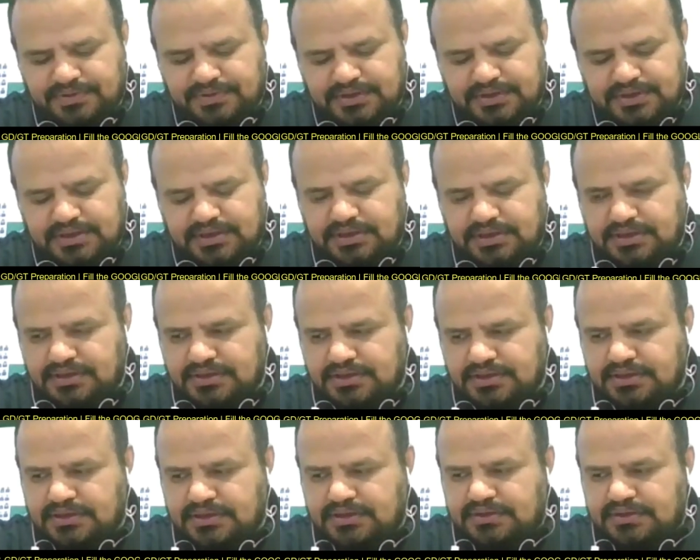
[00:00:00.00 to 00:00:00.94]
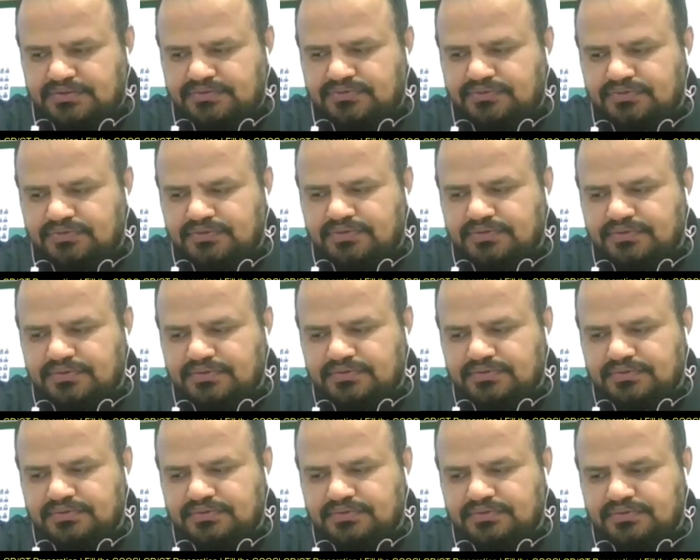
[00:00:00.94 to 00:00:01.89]
Okay. And so,
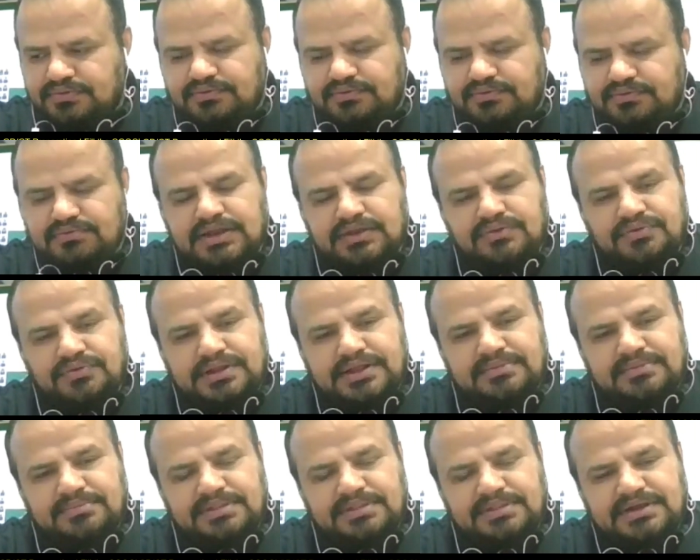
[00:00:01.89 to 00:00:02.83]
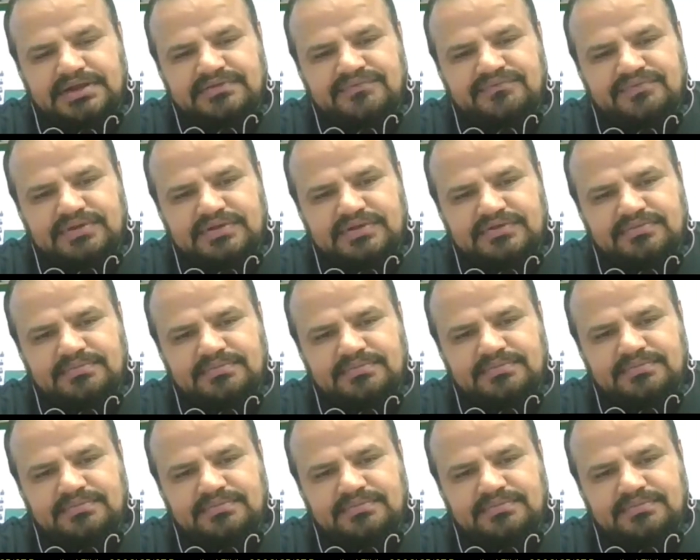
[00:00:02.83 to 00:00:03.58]
can you tell me the difference